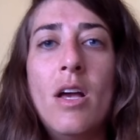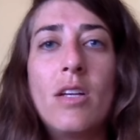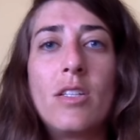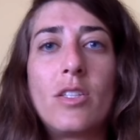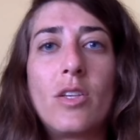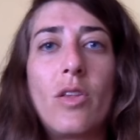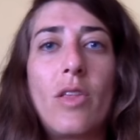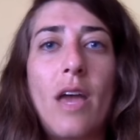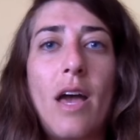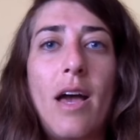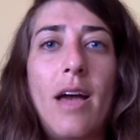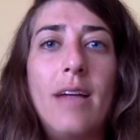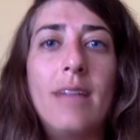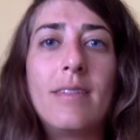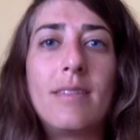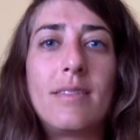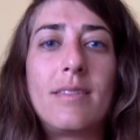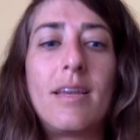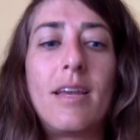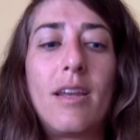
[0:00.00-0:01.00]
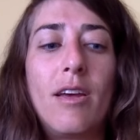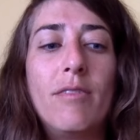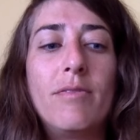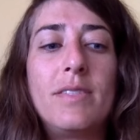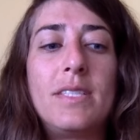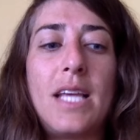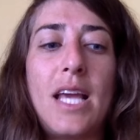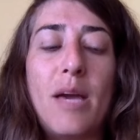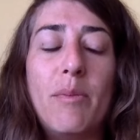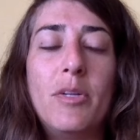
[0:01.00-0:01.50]
so that instead of
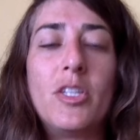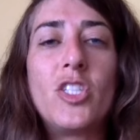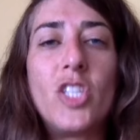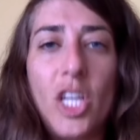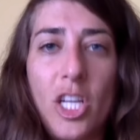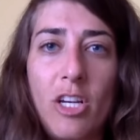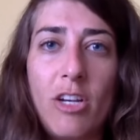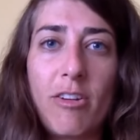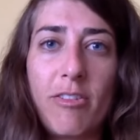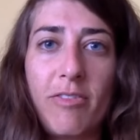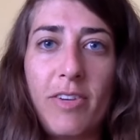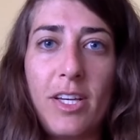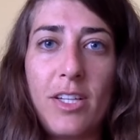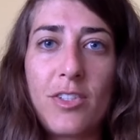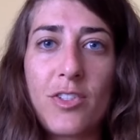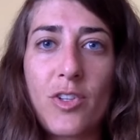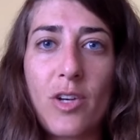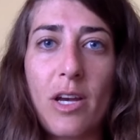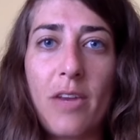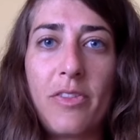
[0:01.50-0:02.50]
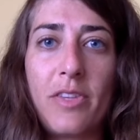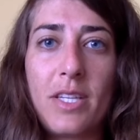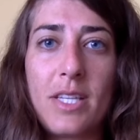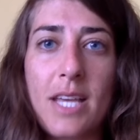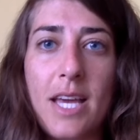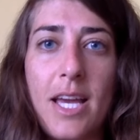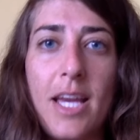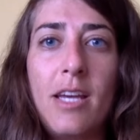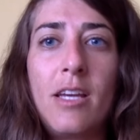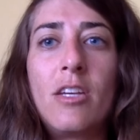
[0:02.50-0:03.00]
damaging your face throughout the
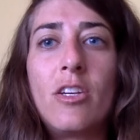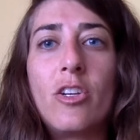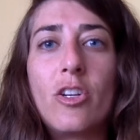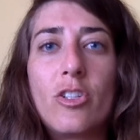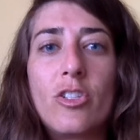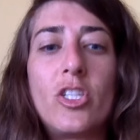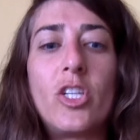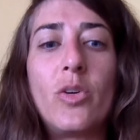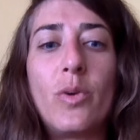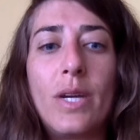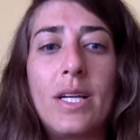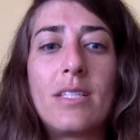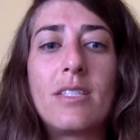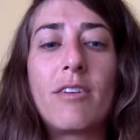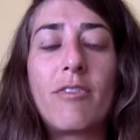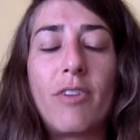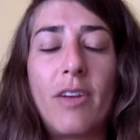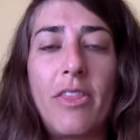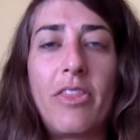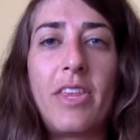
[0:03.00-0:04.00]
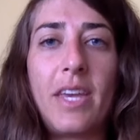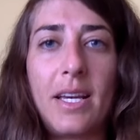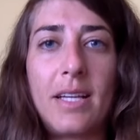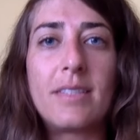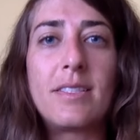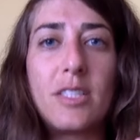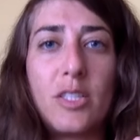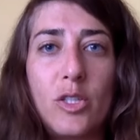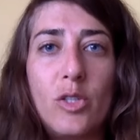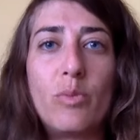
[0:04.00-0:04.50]
day, you're doing different
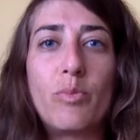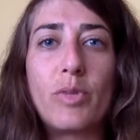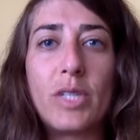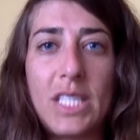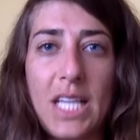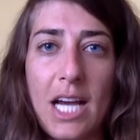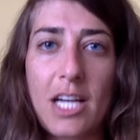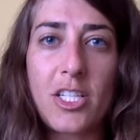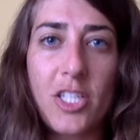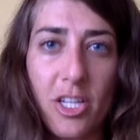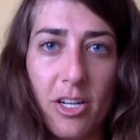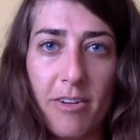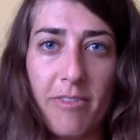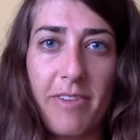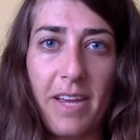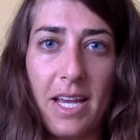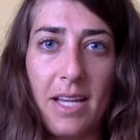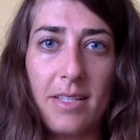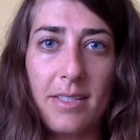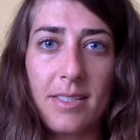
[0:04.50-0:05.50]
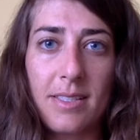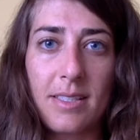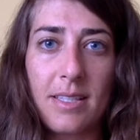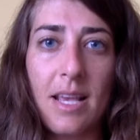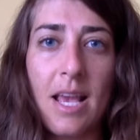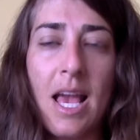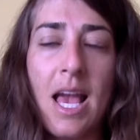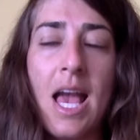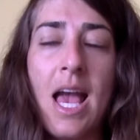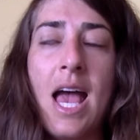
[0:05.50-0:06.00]
things to protect your face.
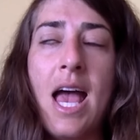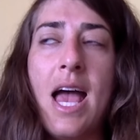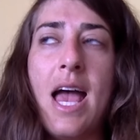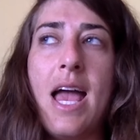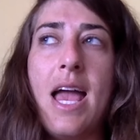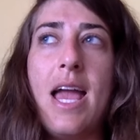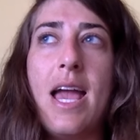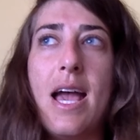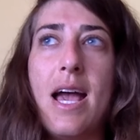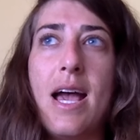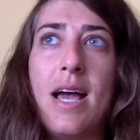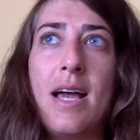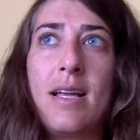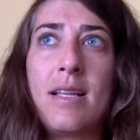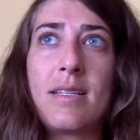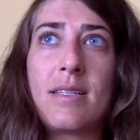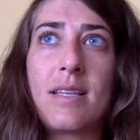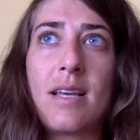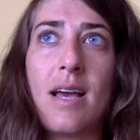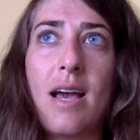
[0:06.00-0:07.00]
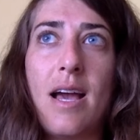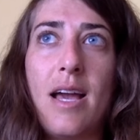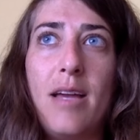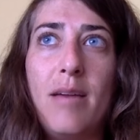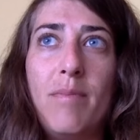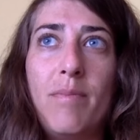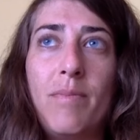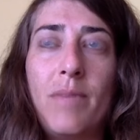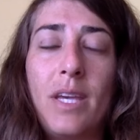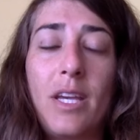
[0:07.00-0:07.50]
And
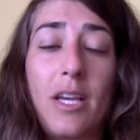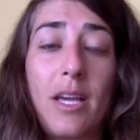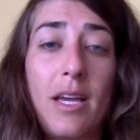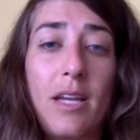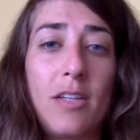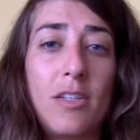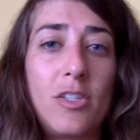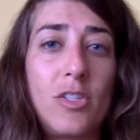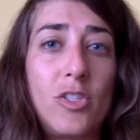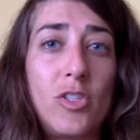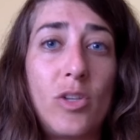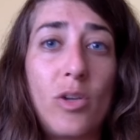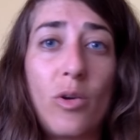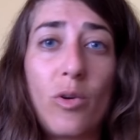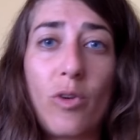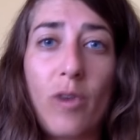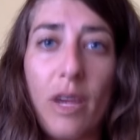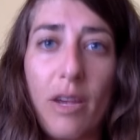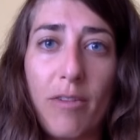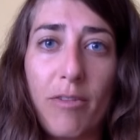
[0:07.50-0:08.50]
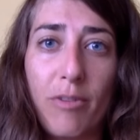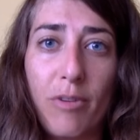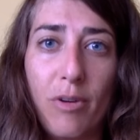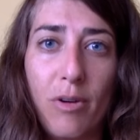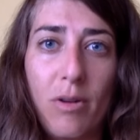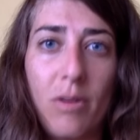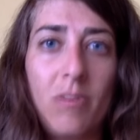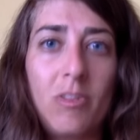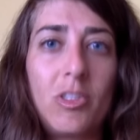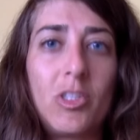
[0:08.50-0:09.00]
I'm, again, so
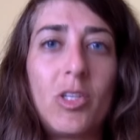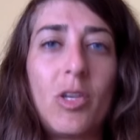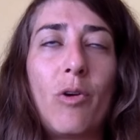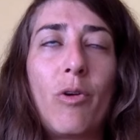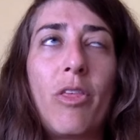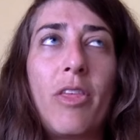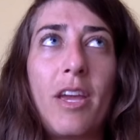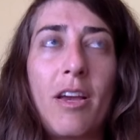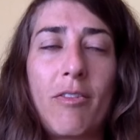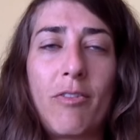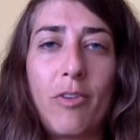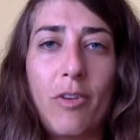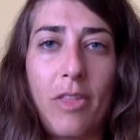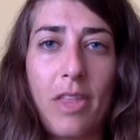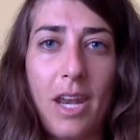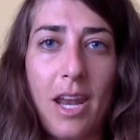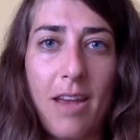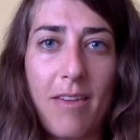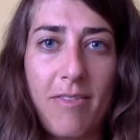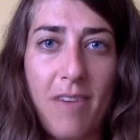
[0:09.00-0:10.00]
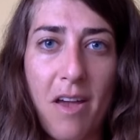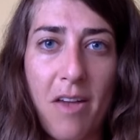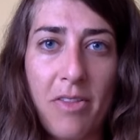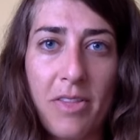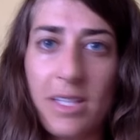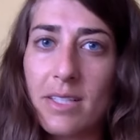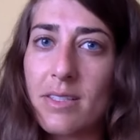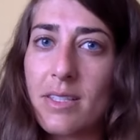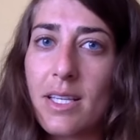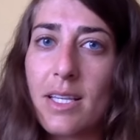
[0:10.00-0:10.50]
grateful, so thankful that I found
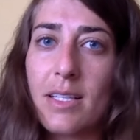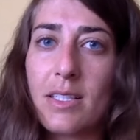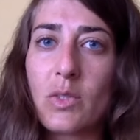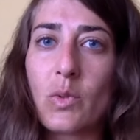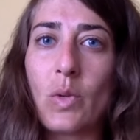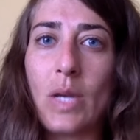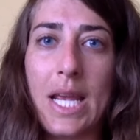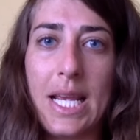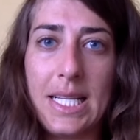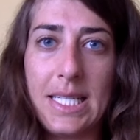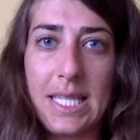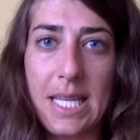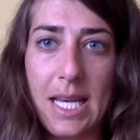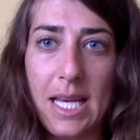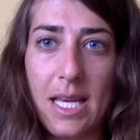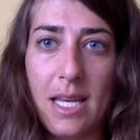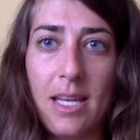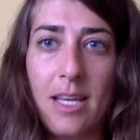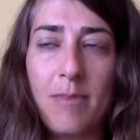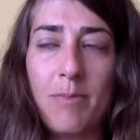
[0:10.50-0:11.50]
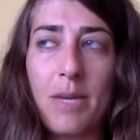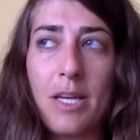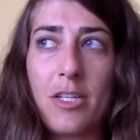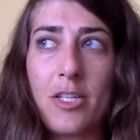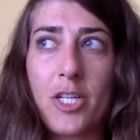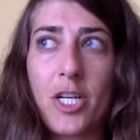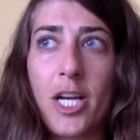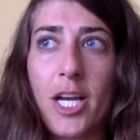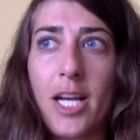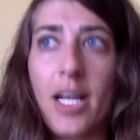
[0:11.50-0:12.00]
these things when I did. I'm
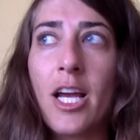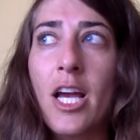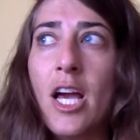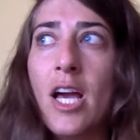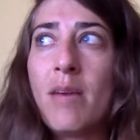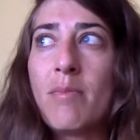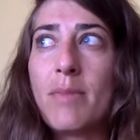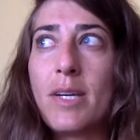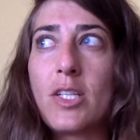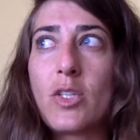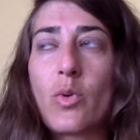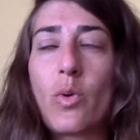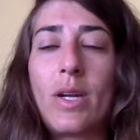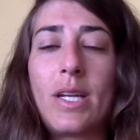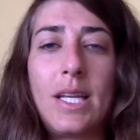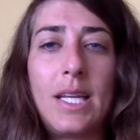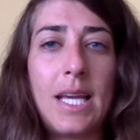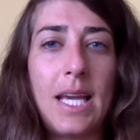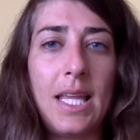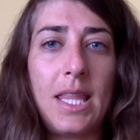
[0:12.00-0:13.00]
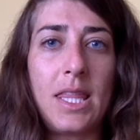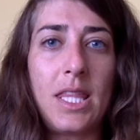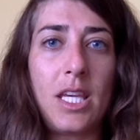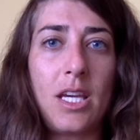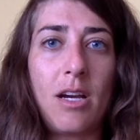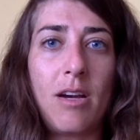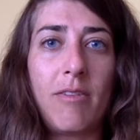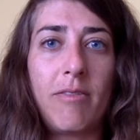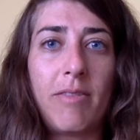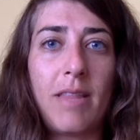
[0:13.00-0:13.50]
entering my 29th
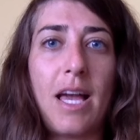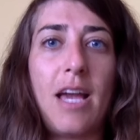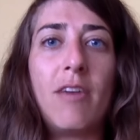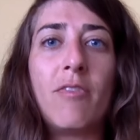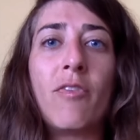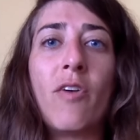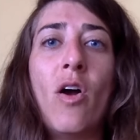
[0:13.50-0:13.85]
year of life